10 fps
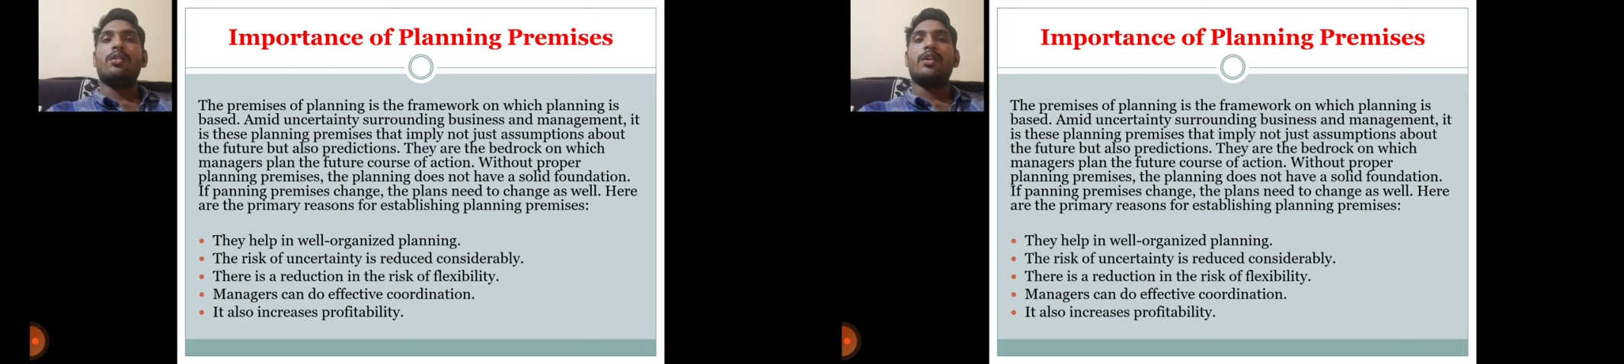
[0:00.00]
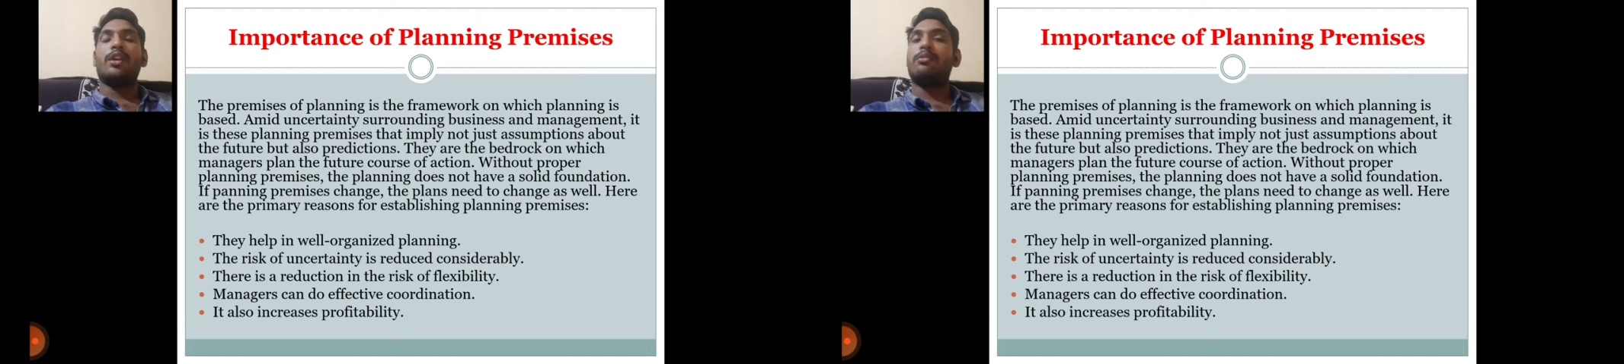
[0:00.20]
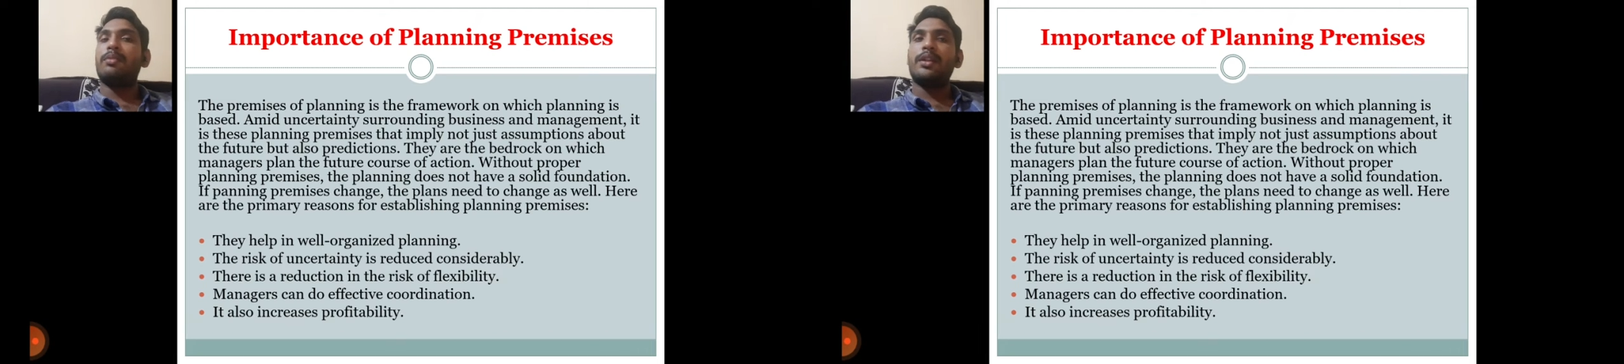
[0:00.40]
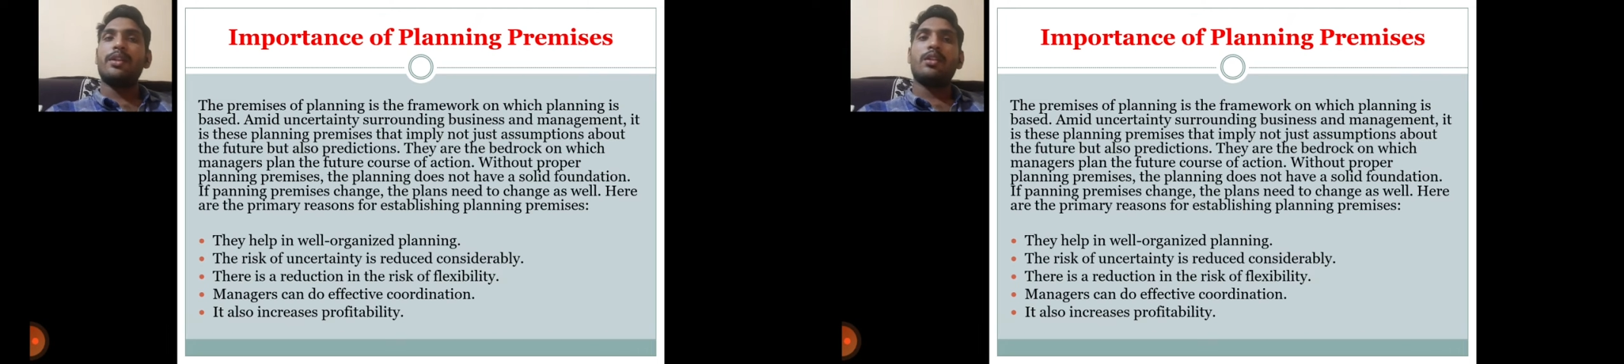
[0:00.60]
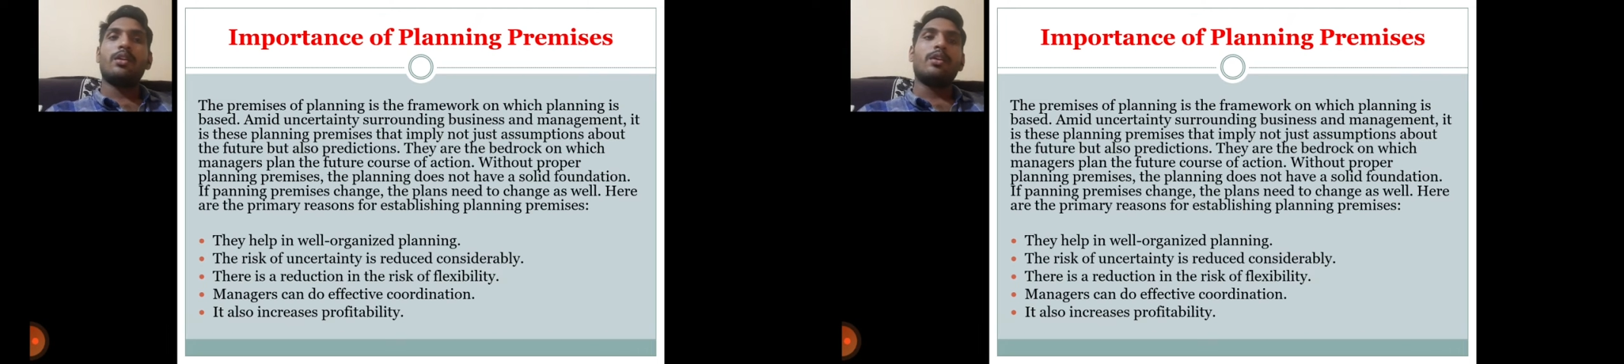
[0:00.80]

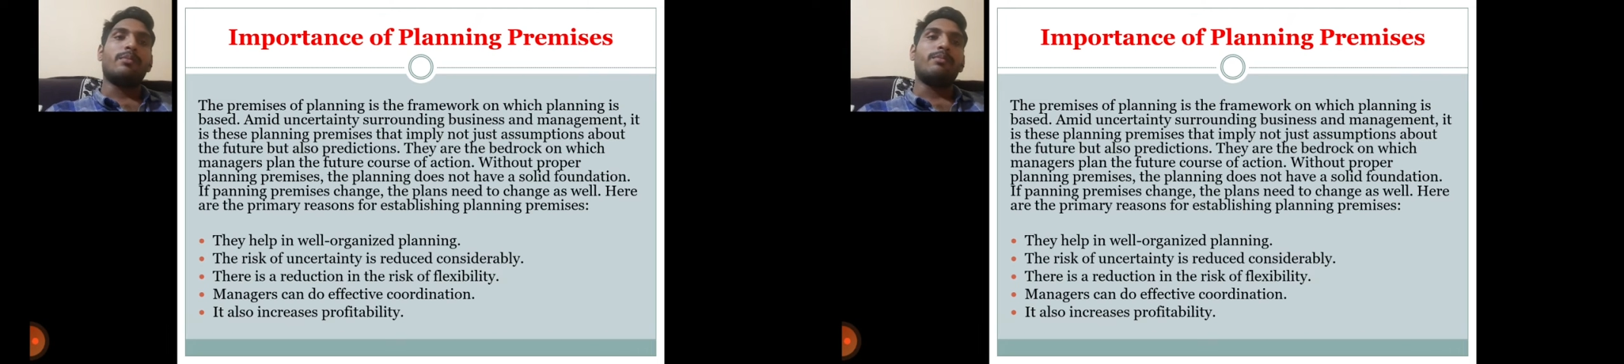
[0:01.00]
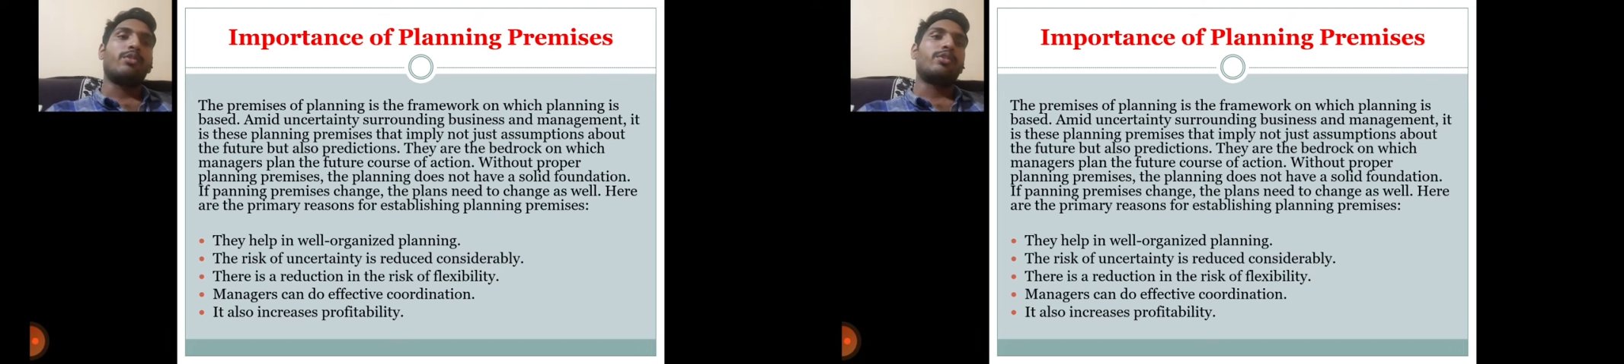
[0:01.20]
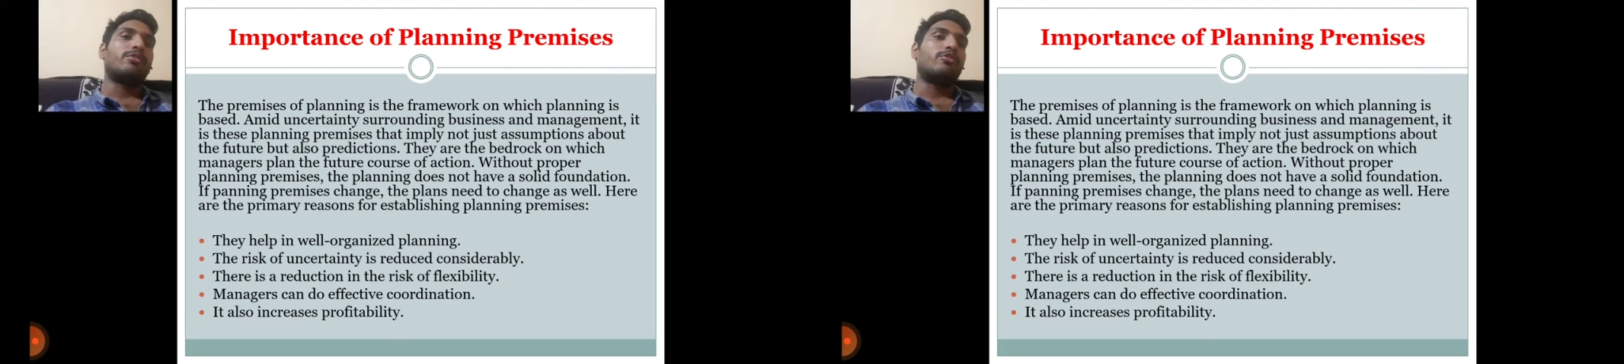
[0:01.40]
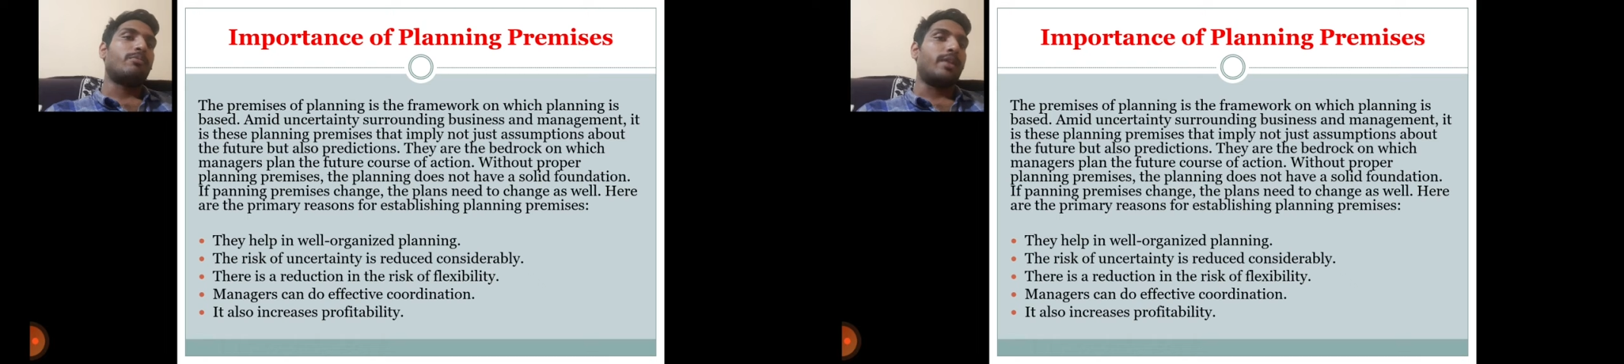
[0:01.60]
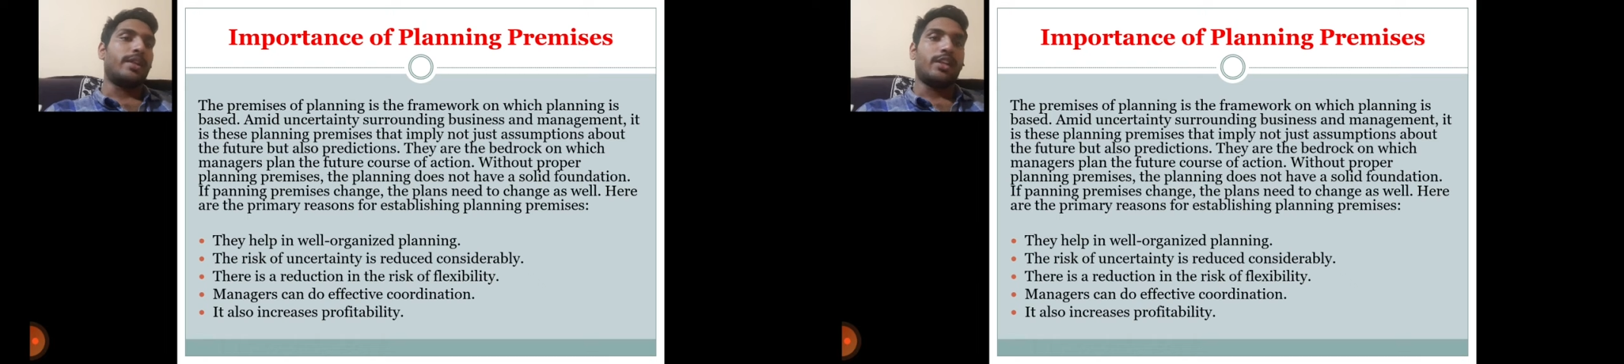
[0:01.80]
Explaining the importance
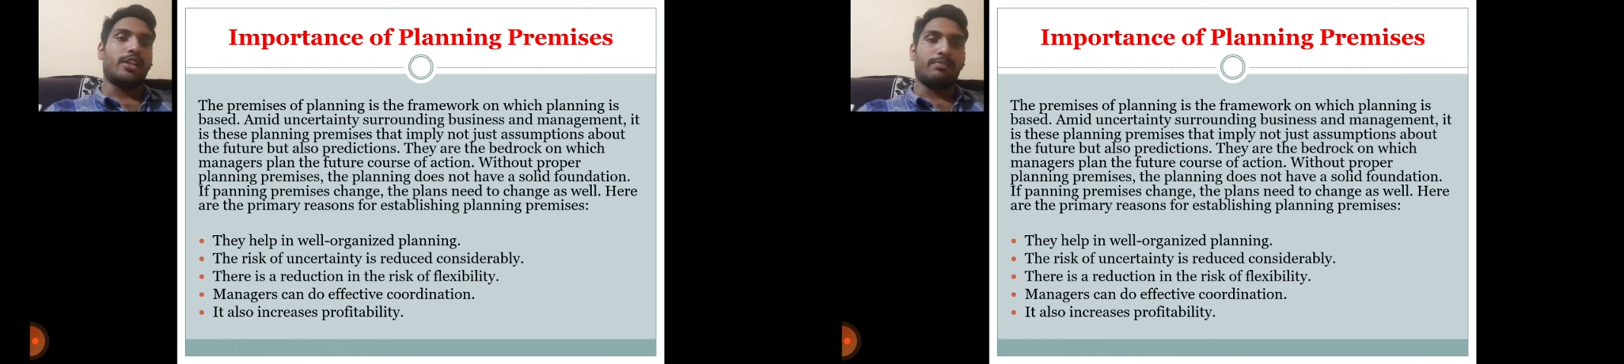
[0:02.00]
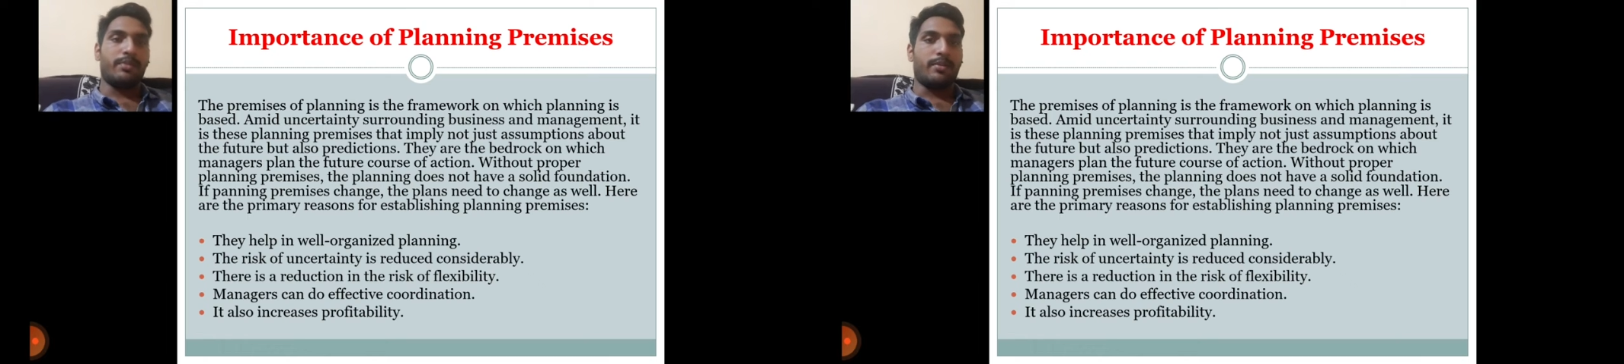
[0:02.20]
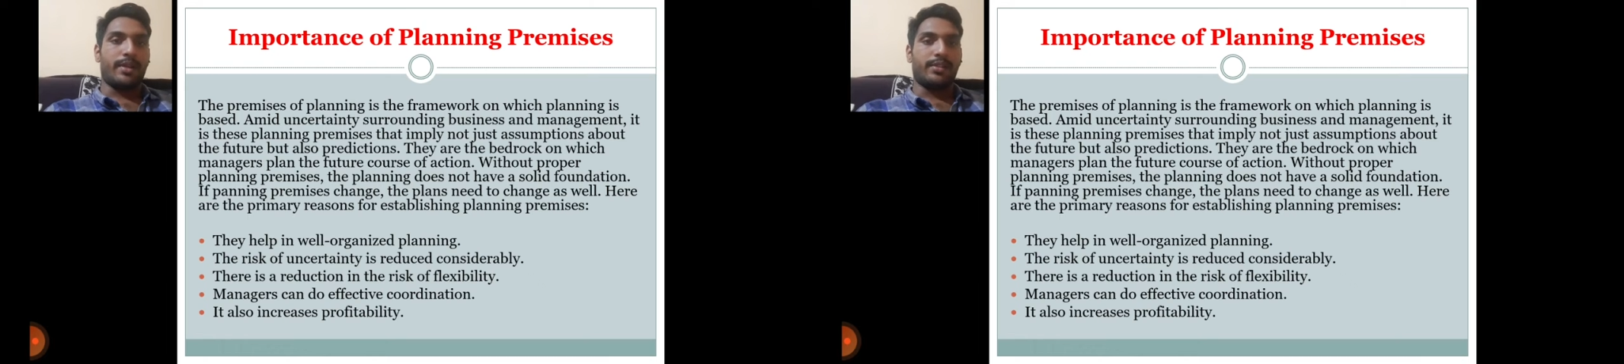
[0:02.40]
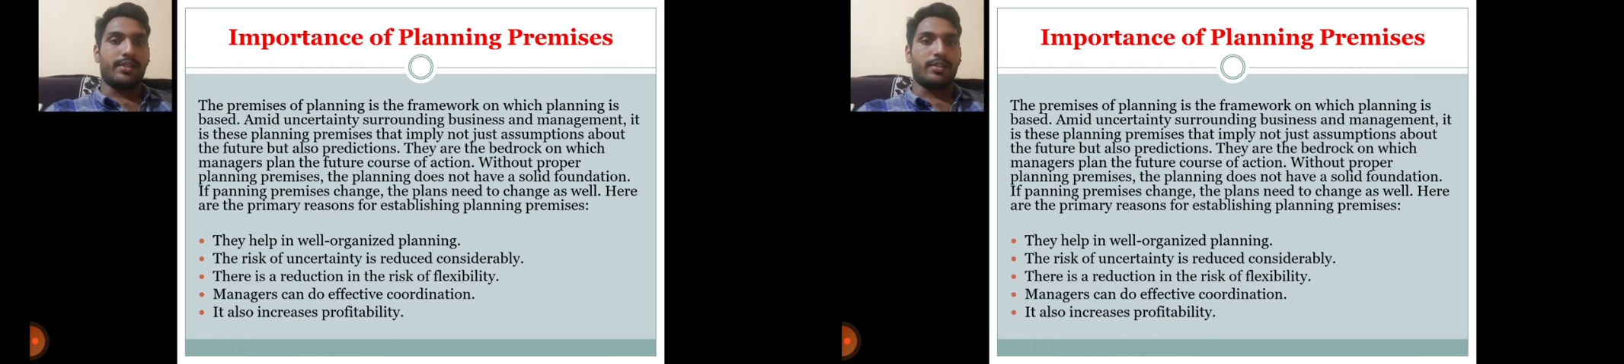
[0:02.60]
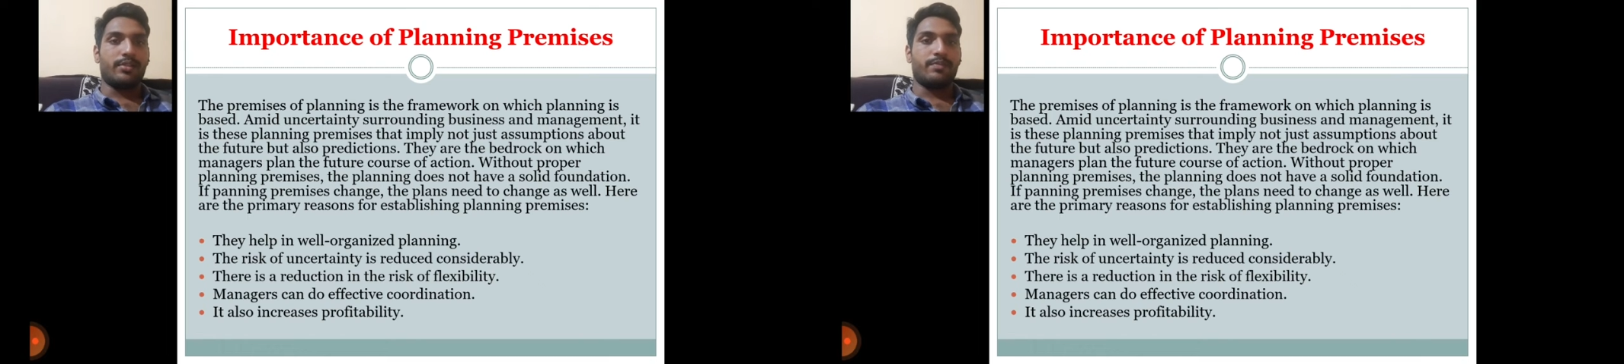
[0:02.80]
of planning
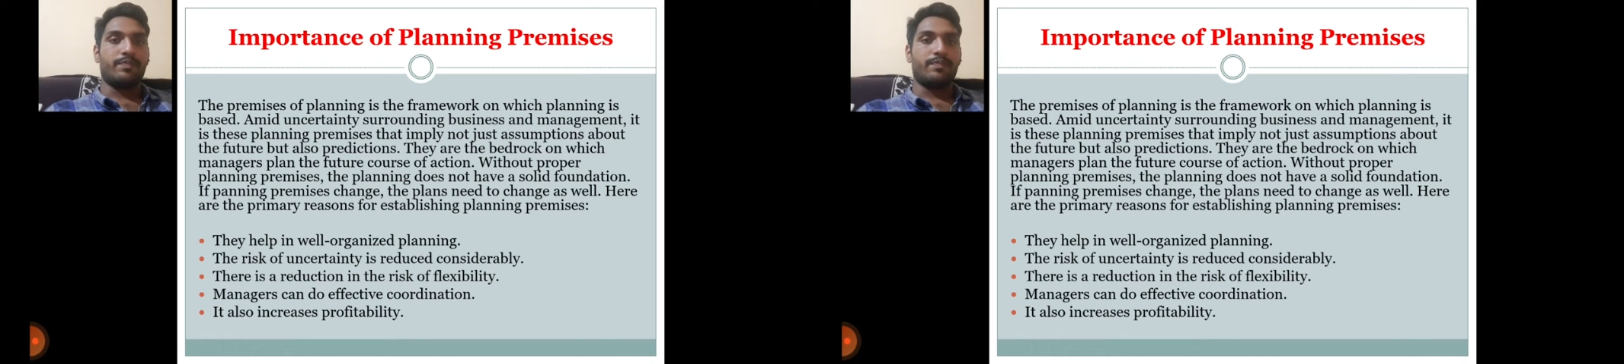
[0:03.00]
premises.